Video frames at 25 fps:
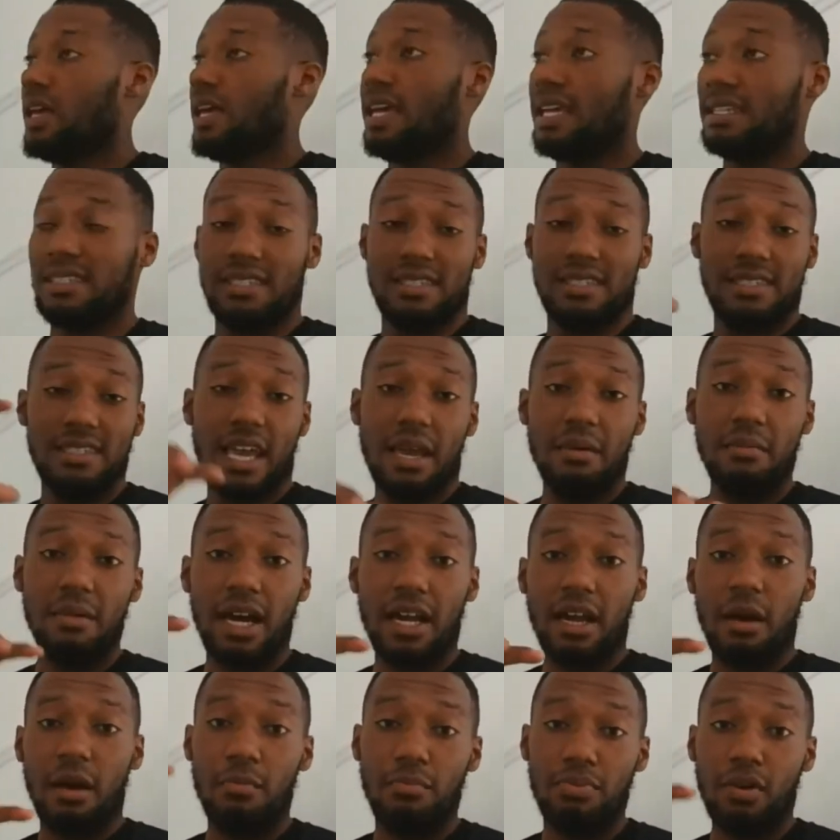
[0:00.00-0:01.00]
It's the same
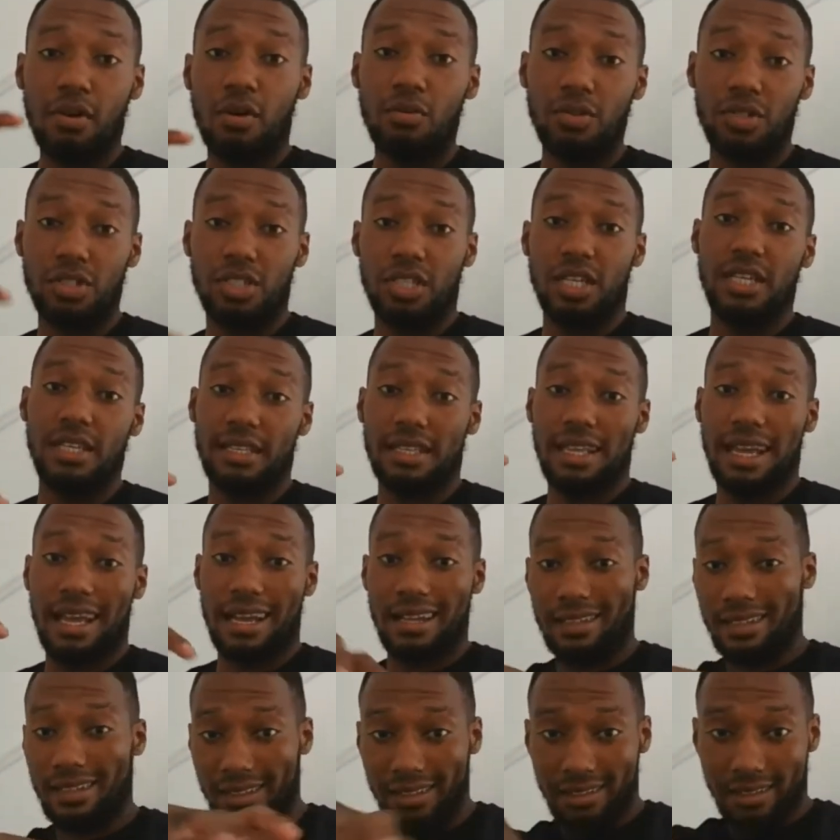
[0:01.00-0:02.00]
kind of broke shit
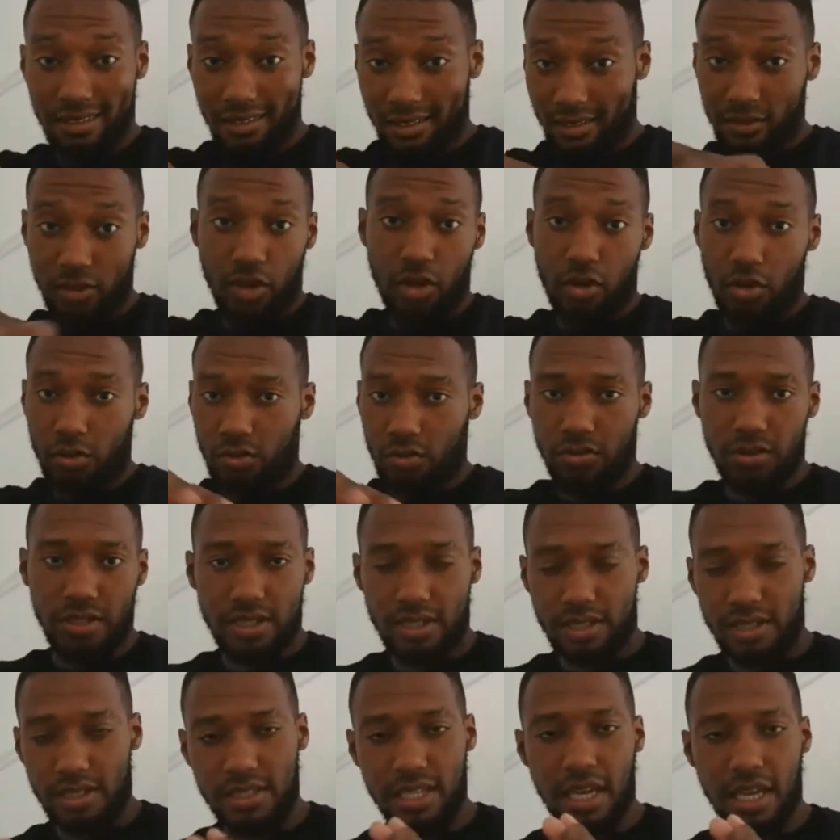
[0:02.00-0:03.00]
that, you know,
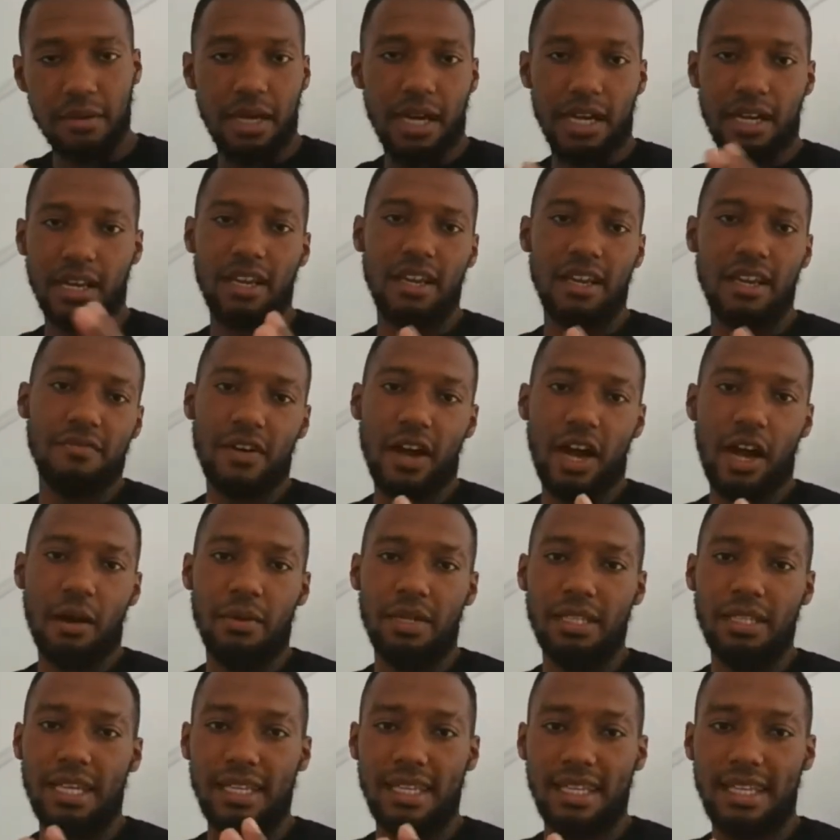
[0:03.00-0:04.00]
it's the same kind of
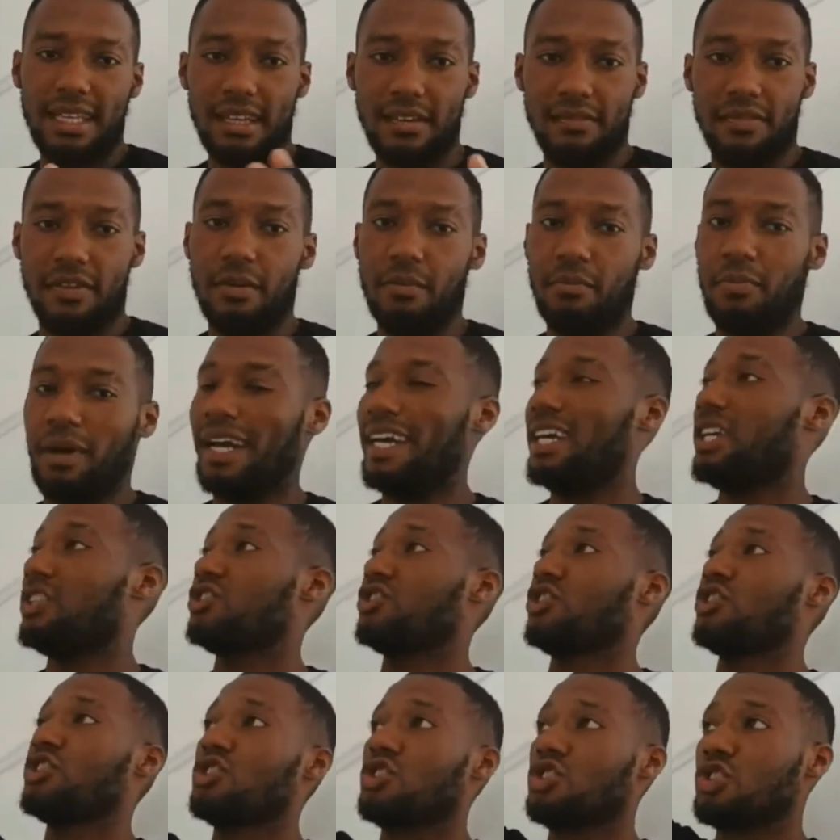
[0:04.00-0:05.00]
environment that they live in, but
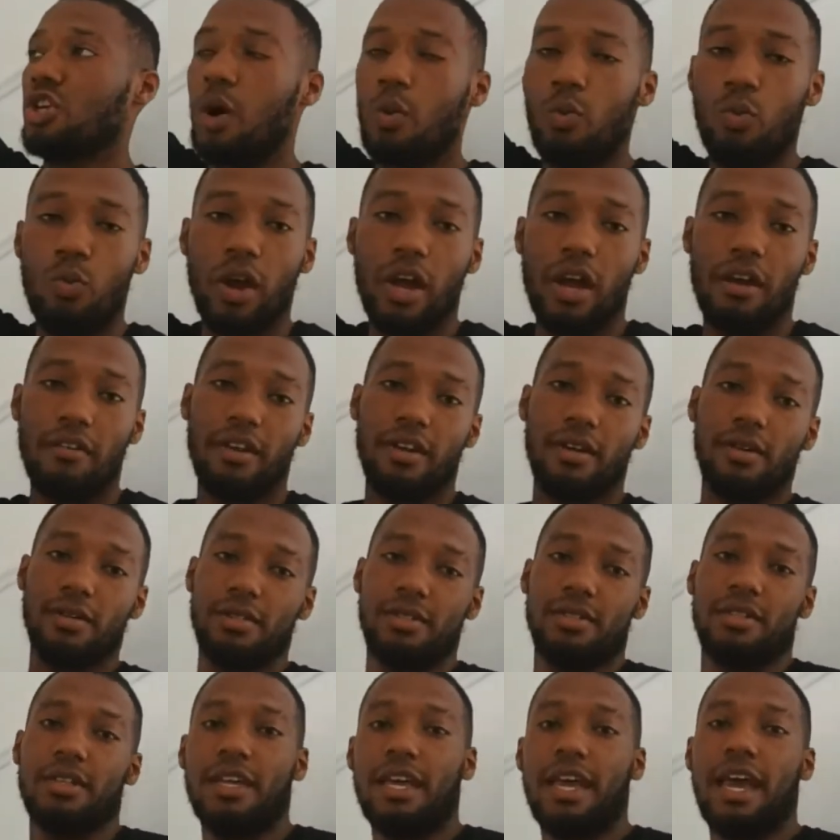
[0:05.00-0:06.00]
it's just somewhere
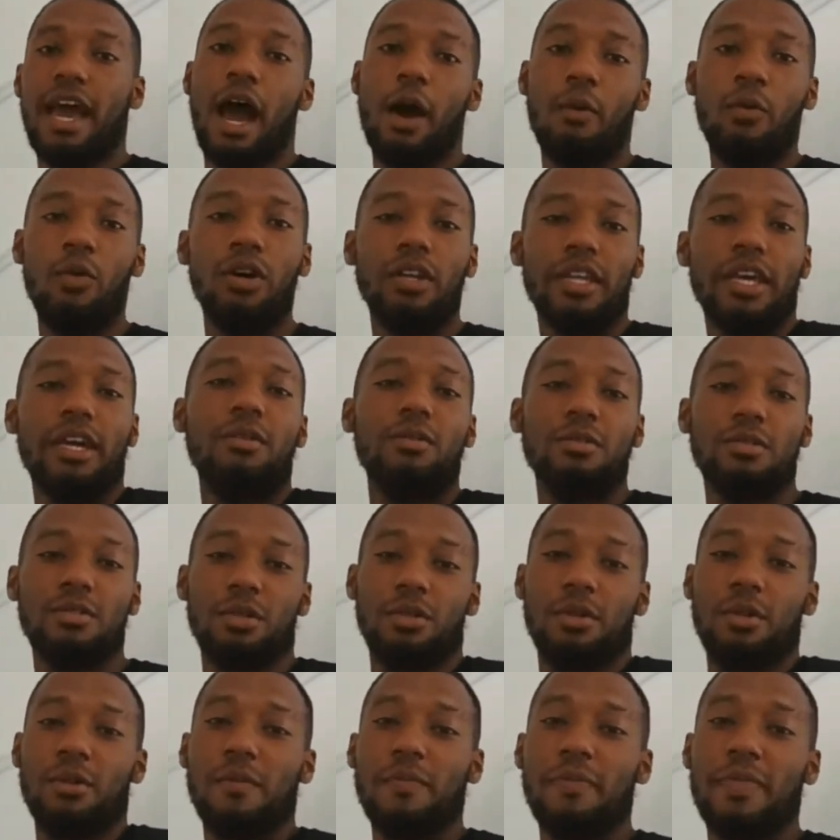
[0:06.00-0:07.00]
else. And what they will
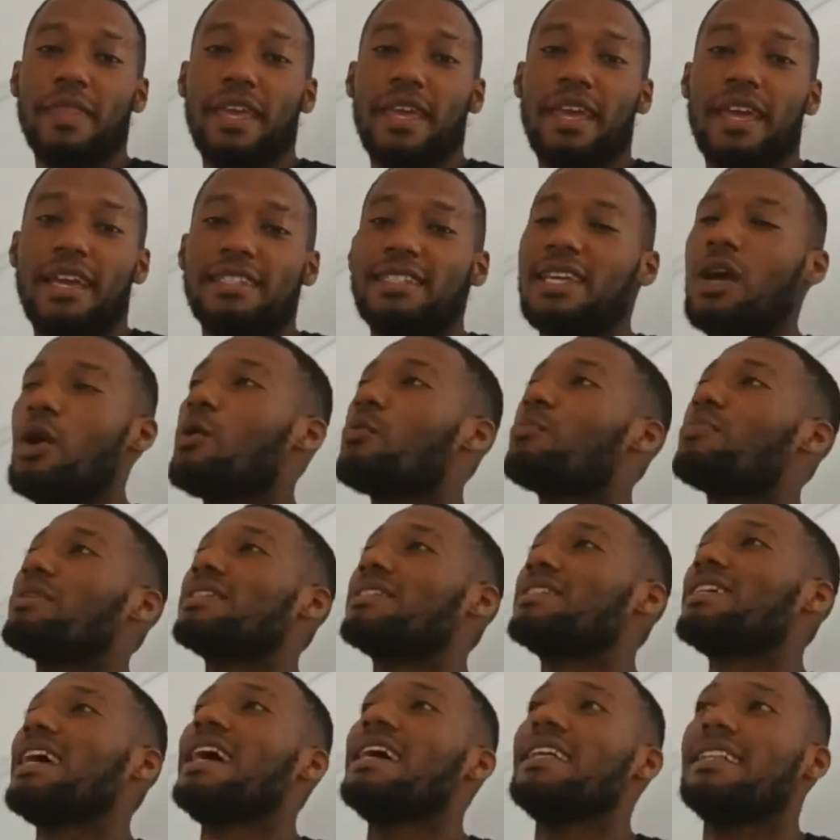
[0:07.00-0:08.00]
do is they will
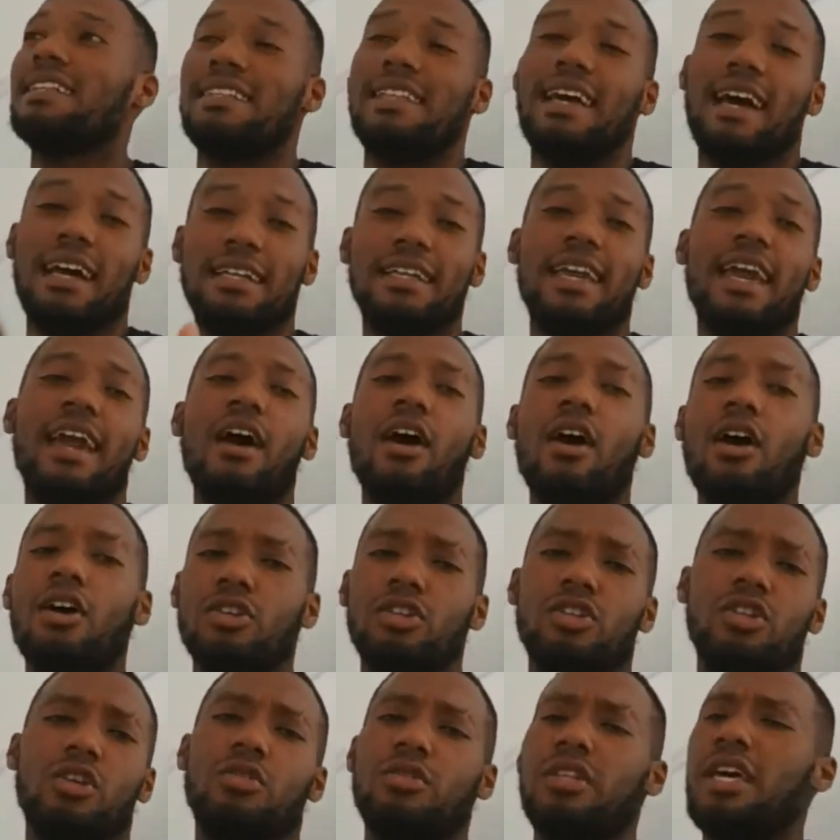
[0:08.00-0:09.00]
pretend that, yeah, oh,
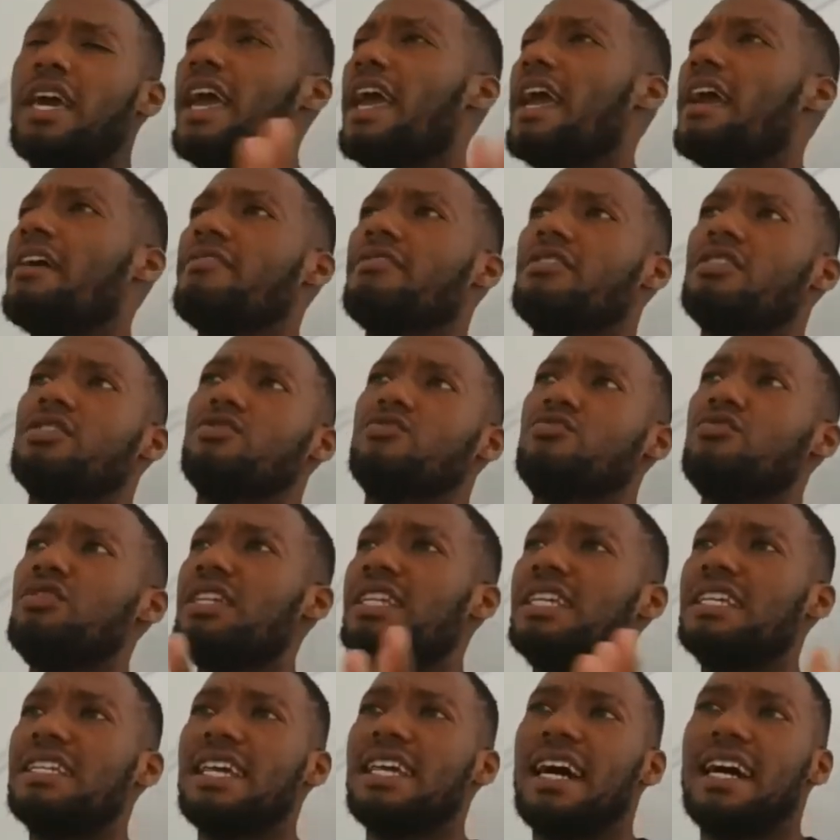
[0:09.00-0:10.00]
you know, their area is
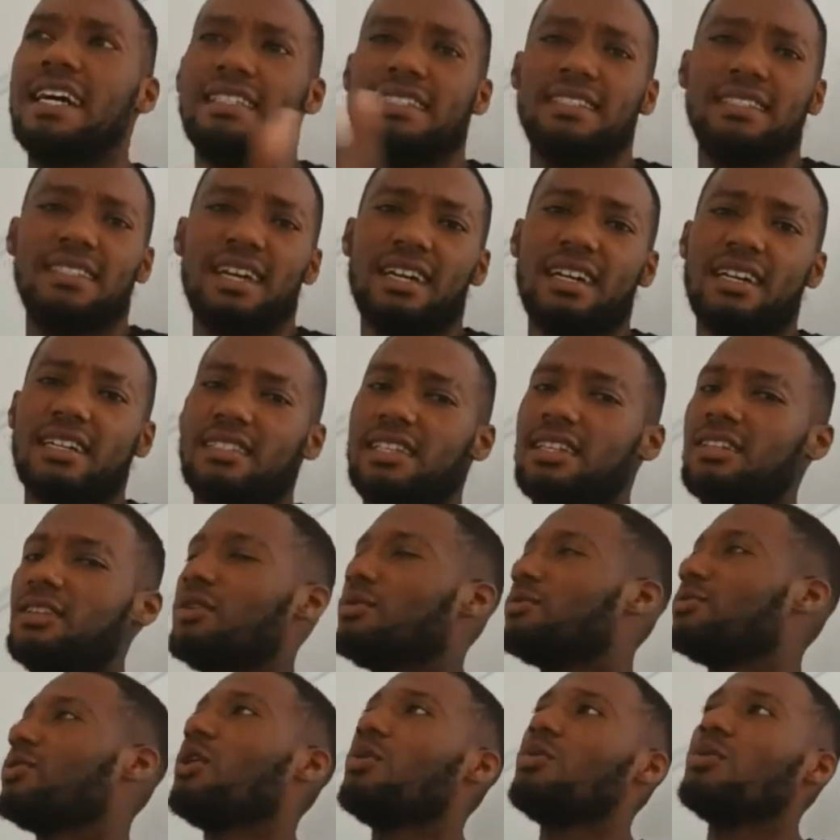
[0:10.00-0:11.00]
really nice and that, because they
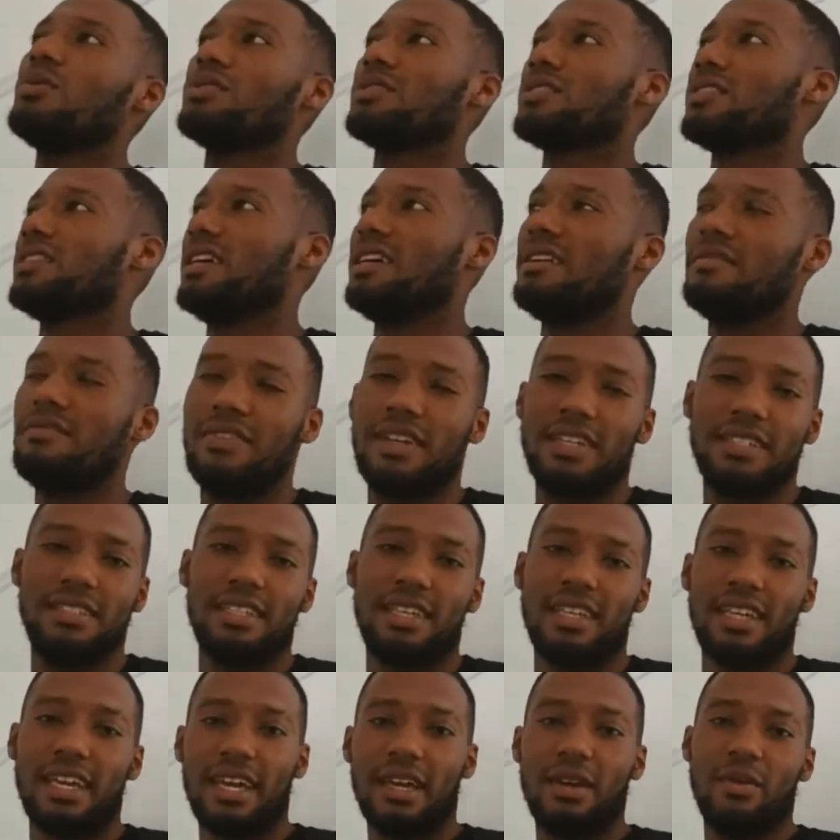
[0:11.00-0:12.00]
know no one's going to
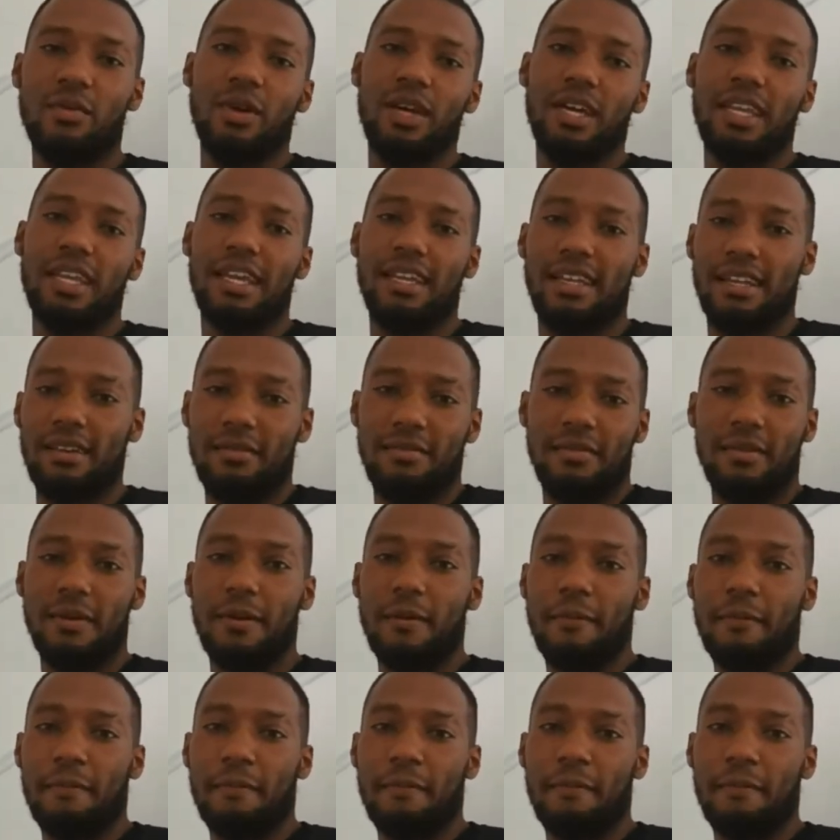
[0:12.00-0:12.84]
investigate where they live.